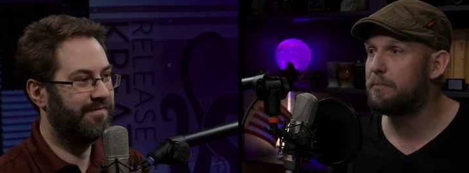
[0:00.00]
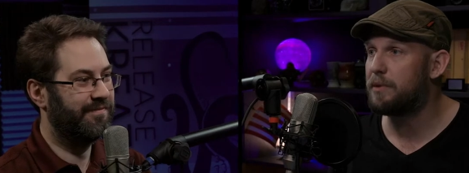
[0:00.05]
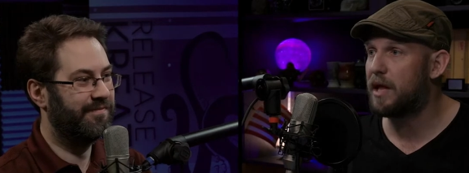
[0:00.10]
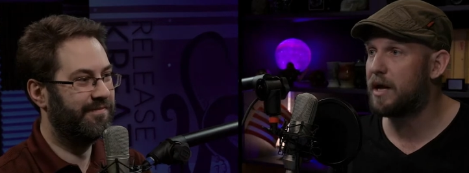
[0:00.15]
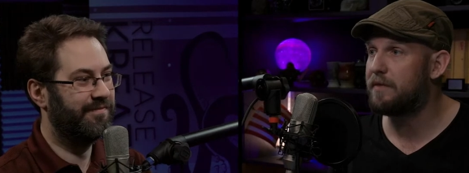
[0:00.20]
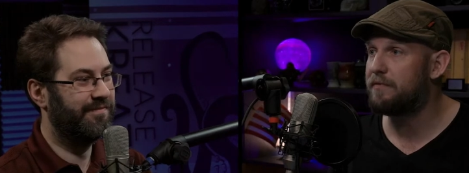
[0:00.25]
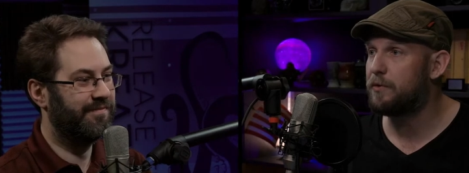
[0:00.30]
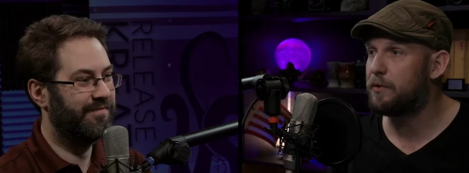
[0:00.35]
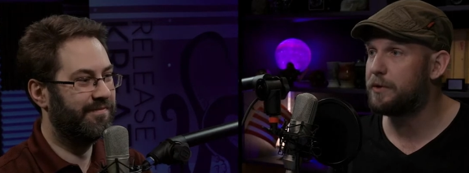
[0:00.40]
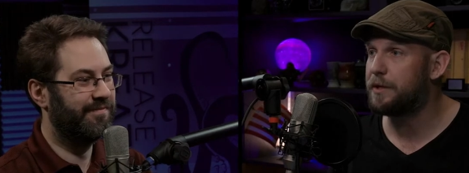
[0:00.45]

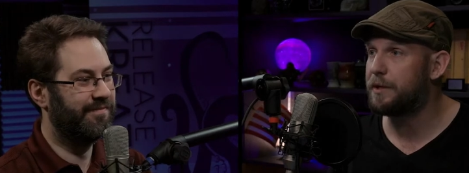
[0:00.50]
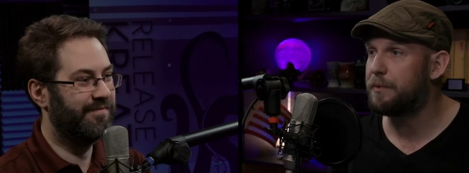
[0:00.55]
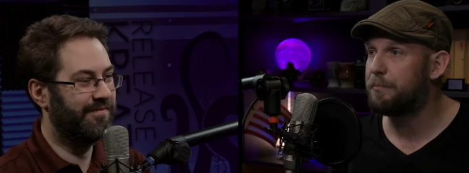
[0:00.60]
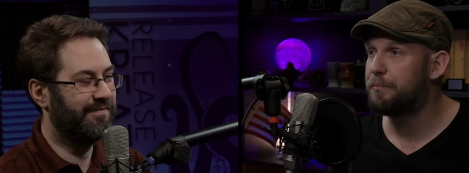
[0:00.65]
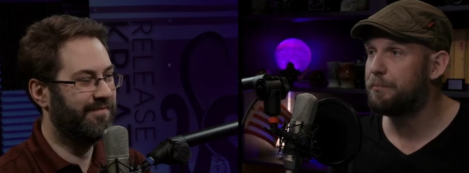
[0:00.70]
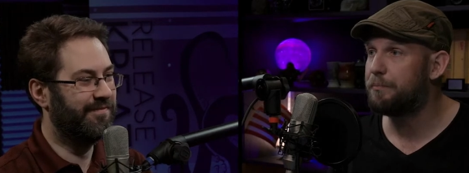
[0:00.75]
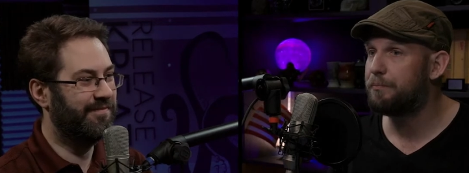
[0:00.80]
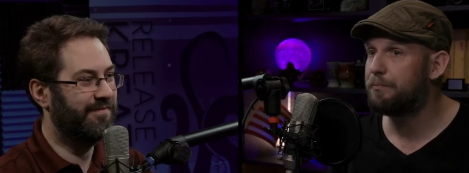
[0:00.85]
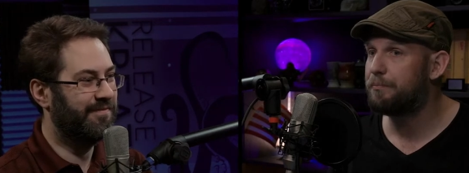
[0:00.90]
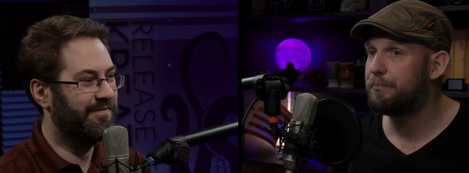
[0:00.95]
Speaker 1: blindfolded.
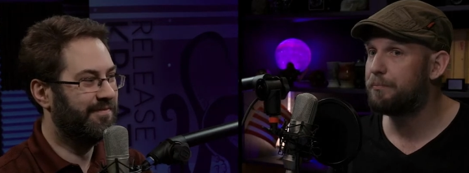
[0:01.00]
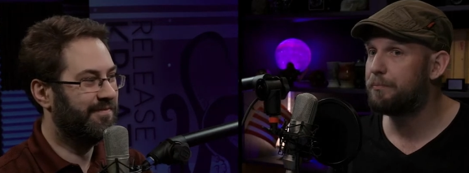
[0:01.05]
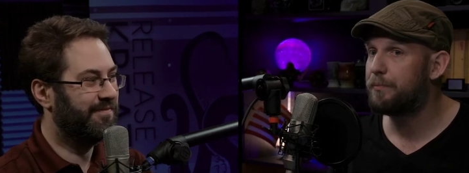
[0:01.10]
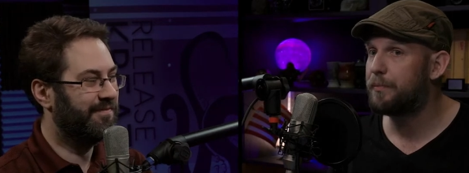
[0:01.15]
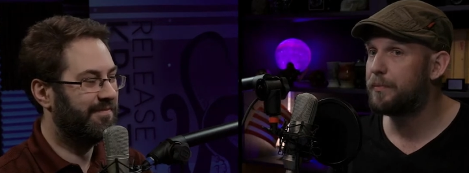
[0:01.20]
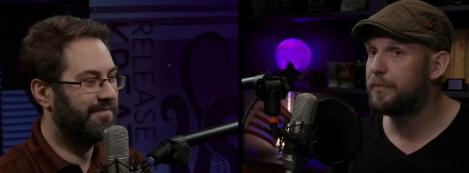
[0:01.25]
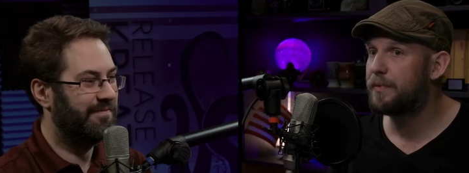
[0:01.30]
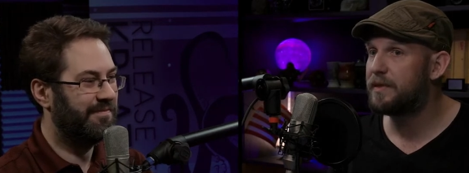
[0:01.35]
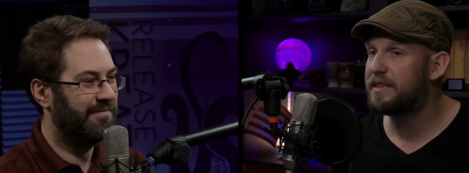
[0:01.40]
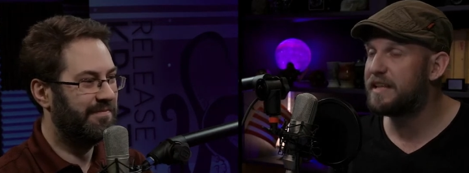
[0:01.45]
Mm-hmm.
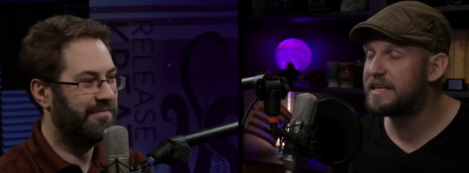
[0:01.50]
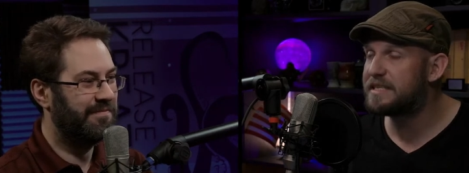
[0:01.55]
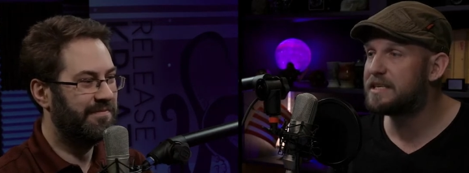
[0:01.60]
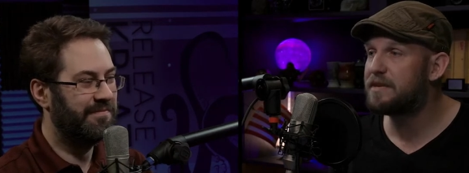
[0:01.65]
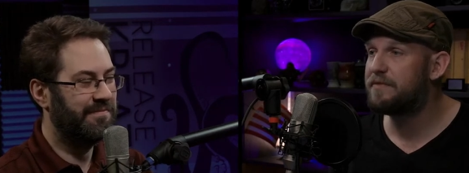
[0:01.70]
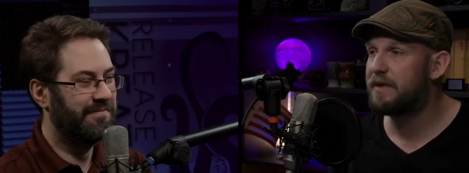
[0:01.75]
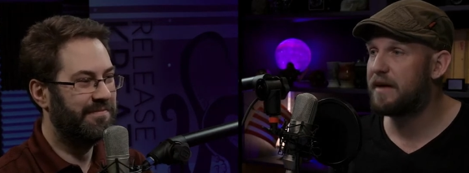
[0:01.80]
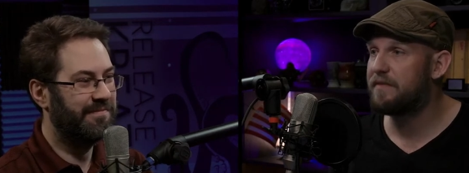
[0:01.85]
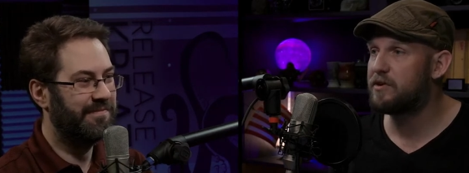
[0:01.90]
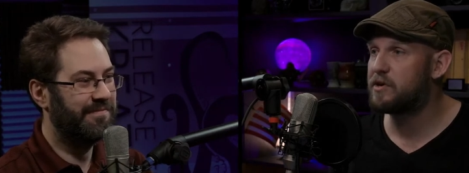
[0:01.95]
Less
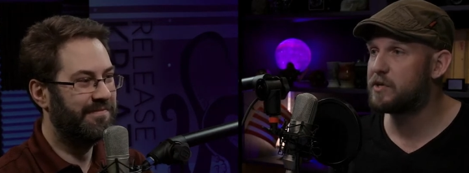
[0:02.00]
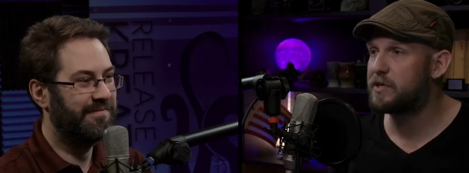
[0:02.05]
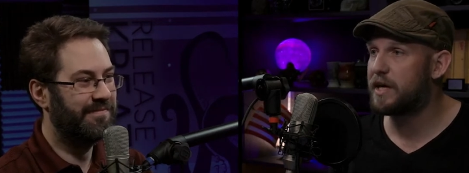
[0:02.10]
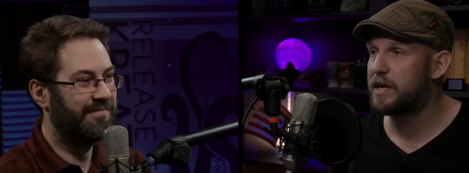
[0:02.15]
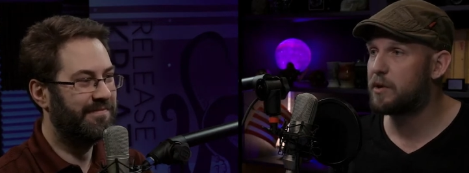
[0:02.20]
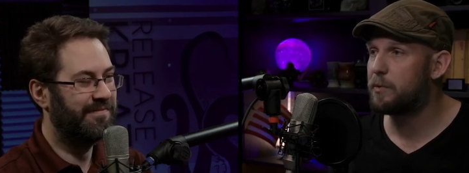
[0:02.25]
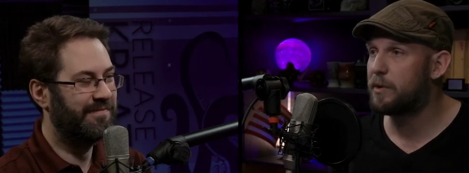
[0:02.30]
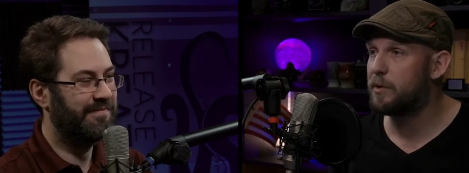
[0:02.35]
than five years later,